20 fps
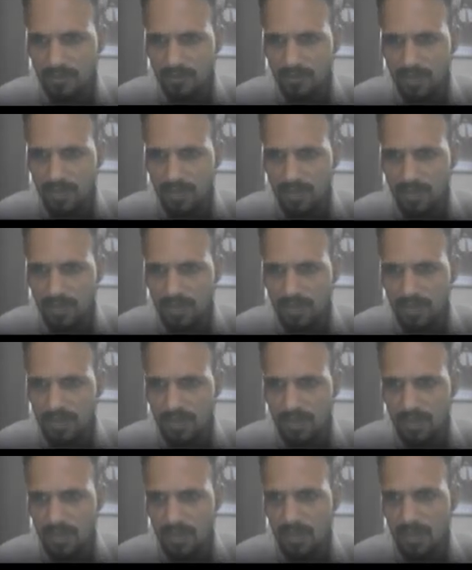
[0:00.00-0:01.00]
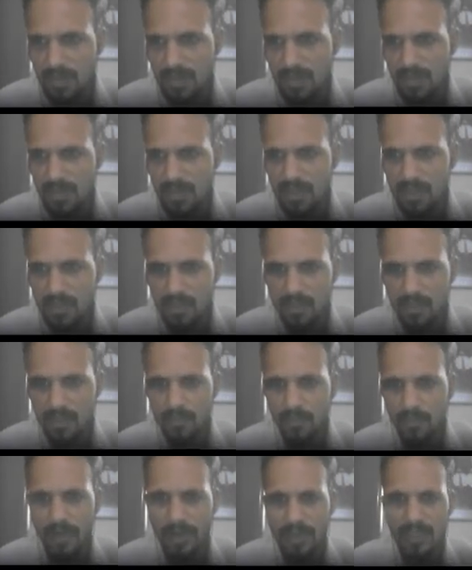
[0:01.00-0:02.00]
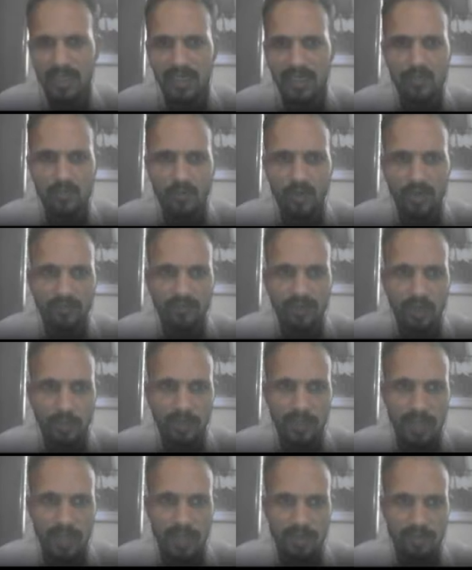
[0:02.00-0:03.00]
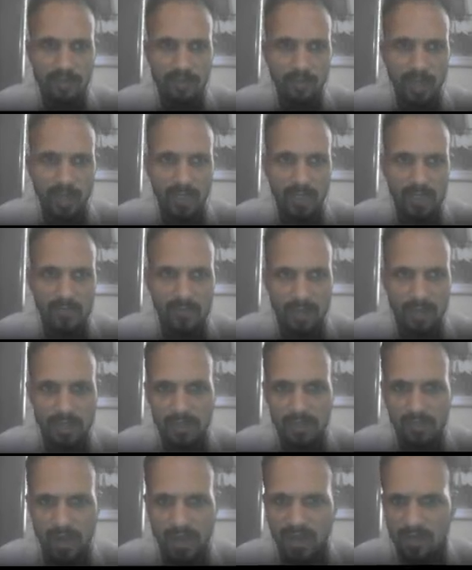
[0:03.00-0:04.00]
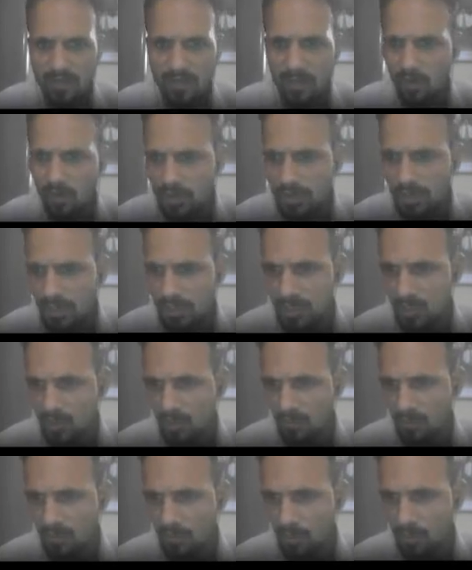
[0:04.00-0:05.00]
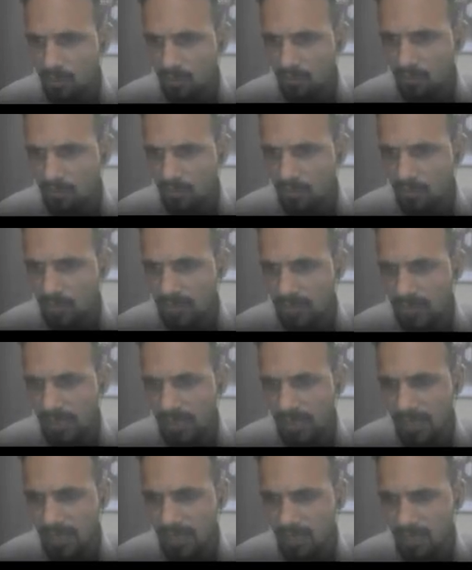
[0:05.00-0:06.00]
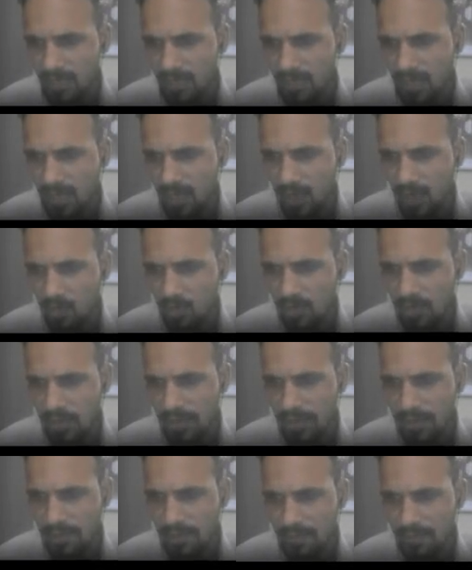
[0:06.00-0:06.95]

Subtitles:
first, and then minus 1 will be there. Minus 1 is why? Because t0 4 we will take as outside.